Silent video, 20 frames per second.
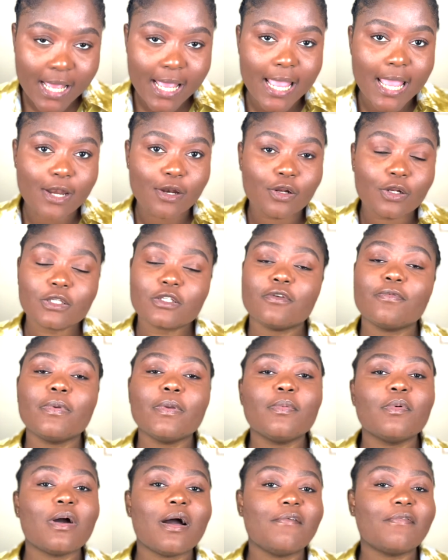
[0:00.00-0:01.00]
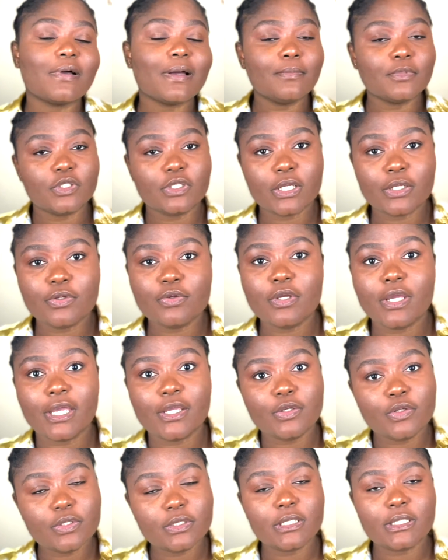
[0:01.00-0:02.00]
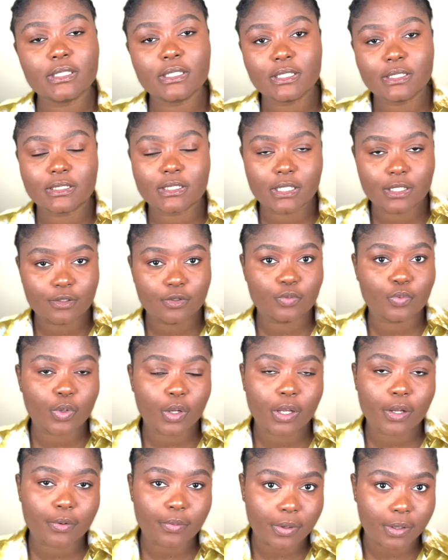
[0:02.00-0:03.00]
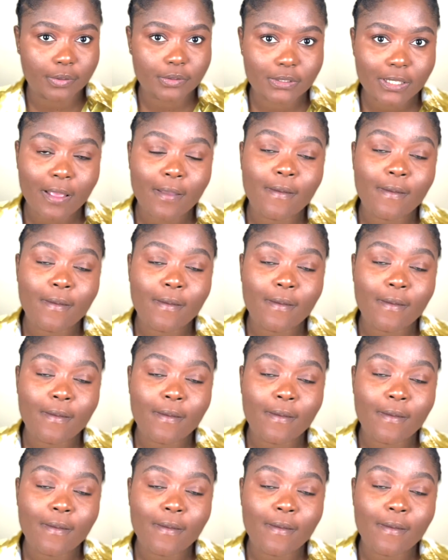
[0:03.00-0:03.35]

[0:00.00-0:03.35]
and a lot of people have come to the UK using this skilled worker route.